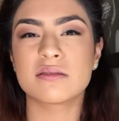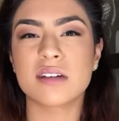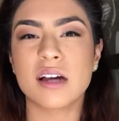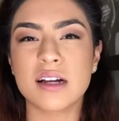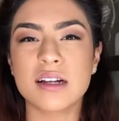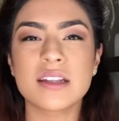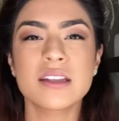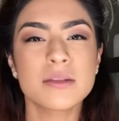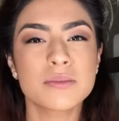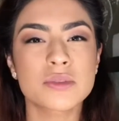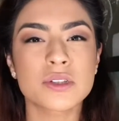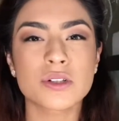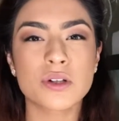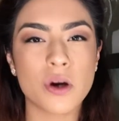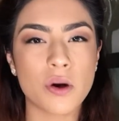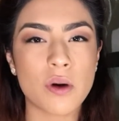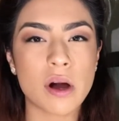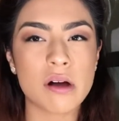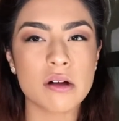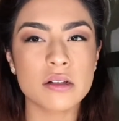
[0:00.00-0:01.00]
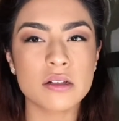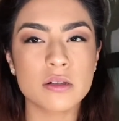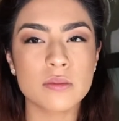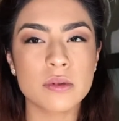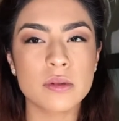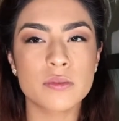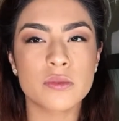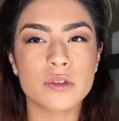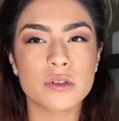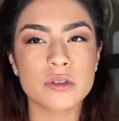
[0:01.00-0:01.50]
I need them to grow out a little
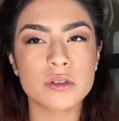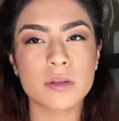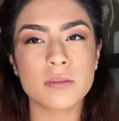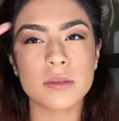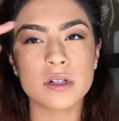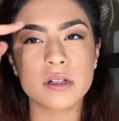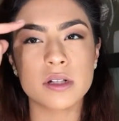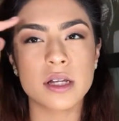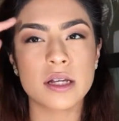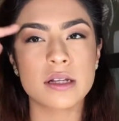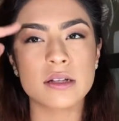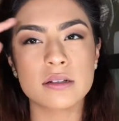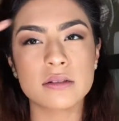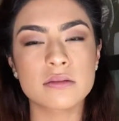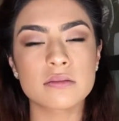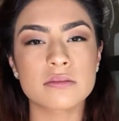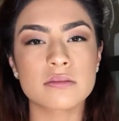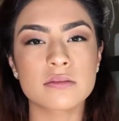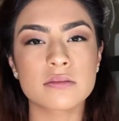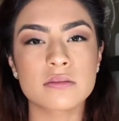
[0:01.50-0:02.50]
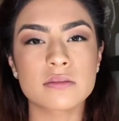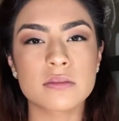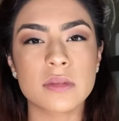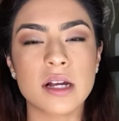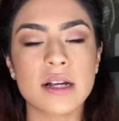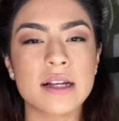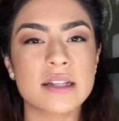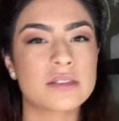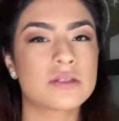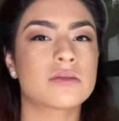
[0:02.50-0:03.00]
bit more, so I'm going to like,
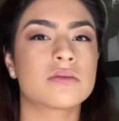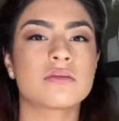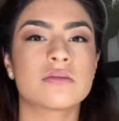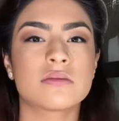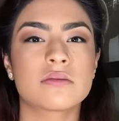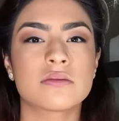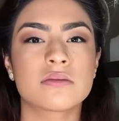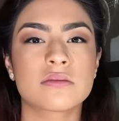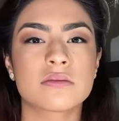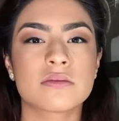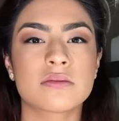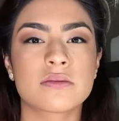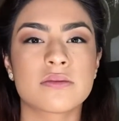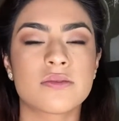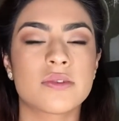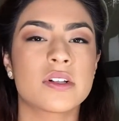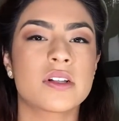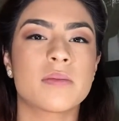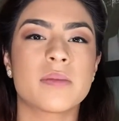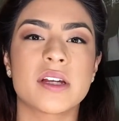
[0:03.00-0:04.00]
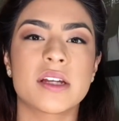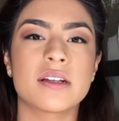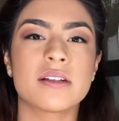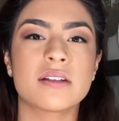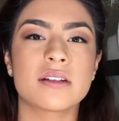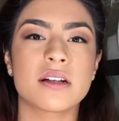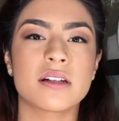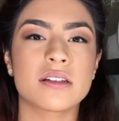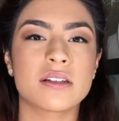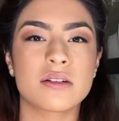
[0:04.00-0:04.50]
I guess, fill them
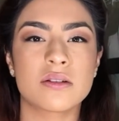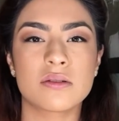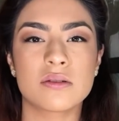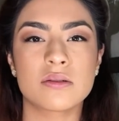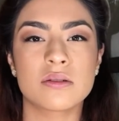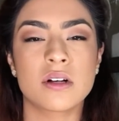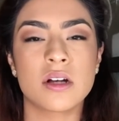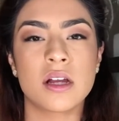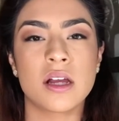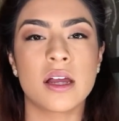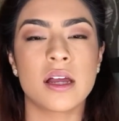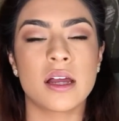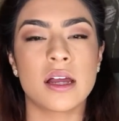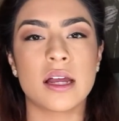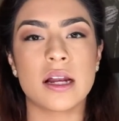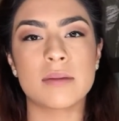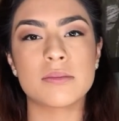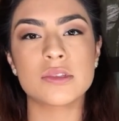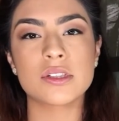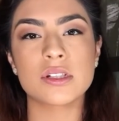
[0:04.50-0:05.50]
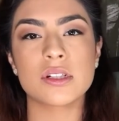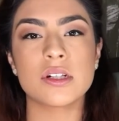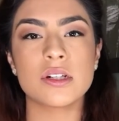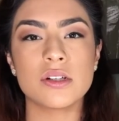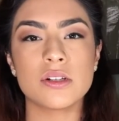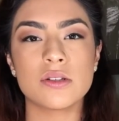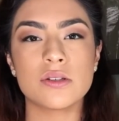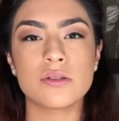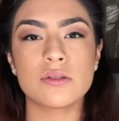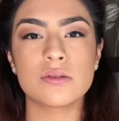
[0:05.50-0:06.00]
in a little. And I'm just
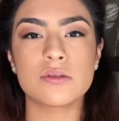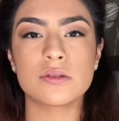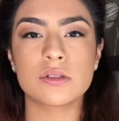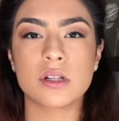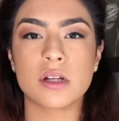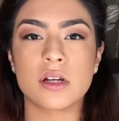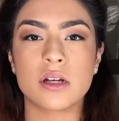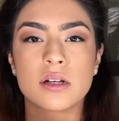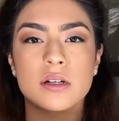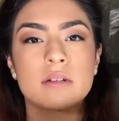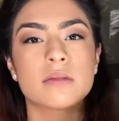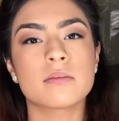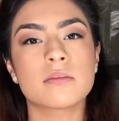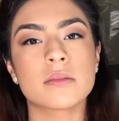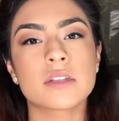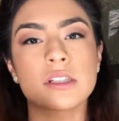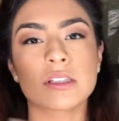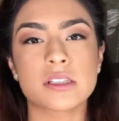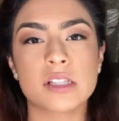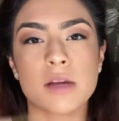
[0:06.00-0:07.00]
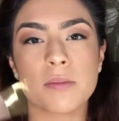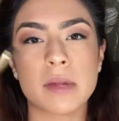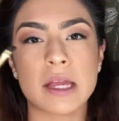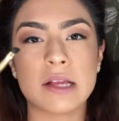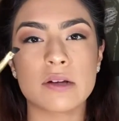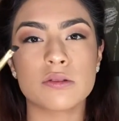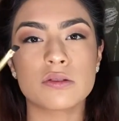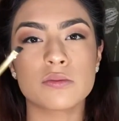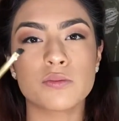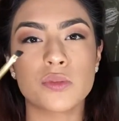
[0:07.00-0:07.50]
going to use the same
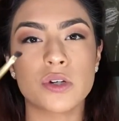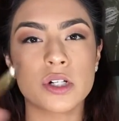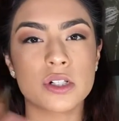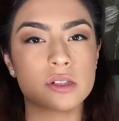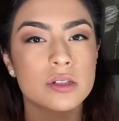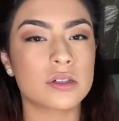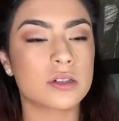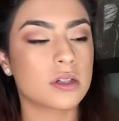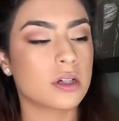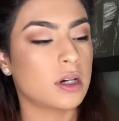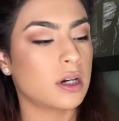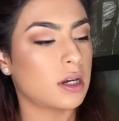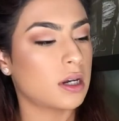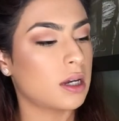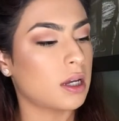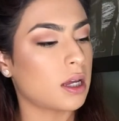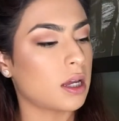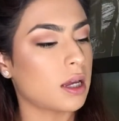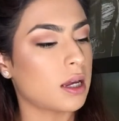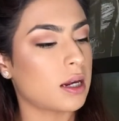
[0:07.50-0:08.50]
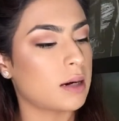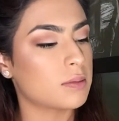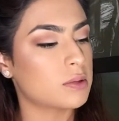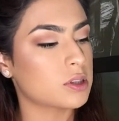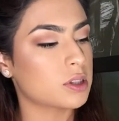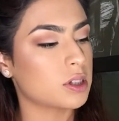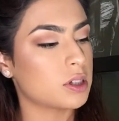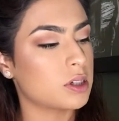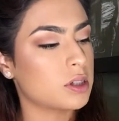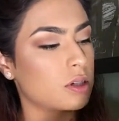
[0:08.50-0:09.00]
angled brush, and I'm
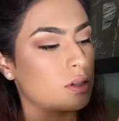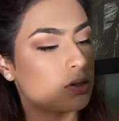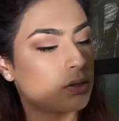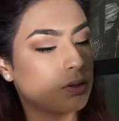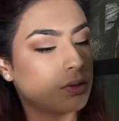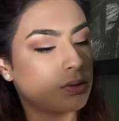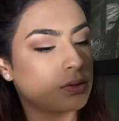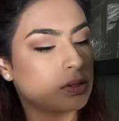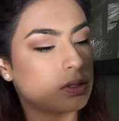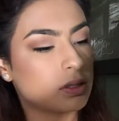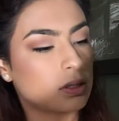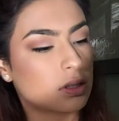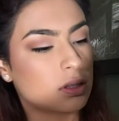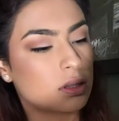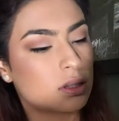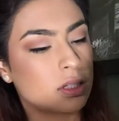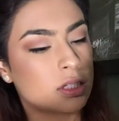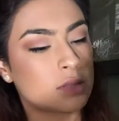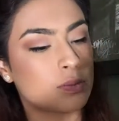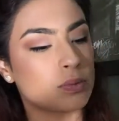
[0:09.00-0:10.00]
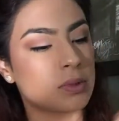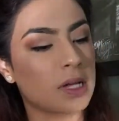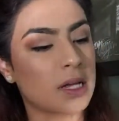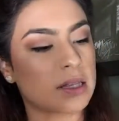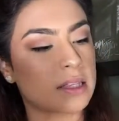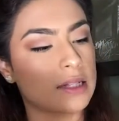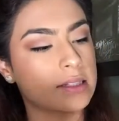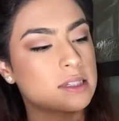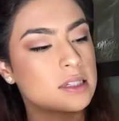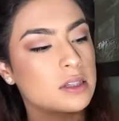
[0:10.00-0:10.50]
just going to use this black
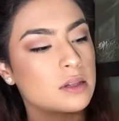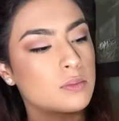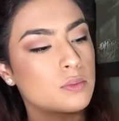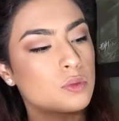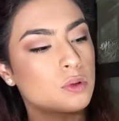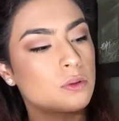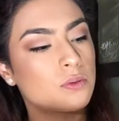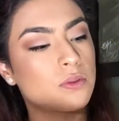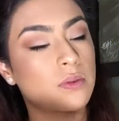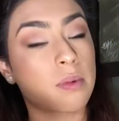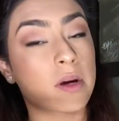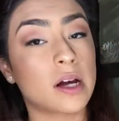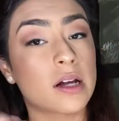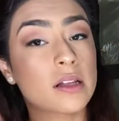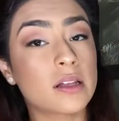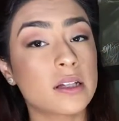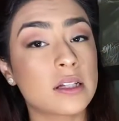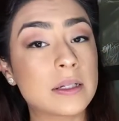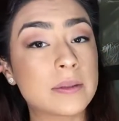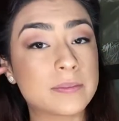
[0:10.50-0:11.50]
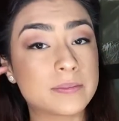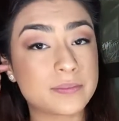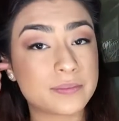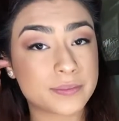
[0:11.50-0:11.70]
that's in the Morphe palette.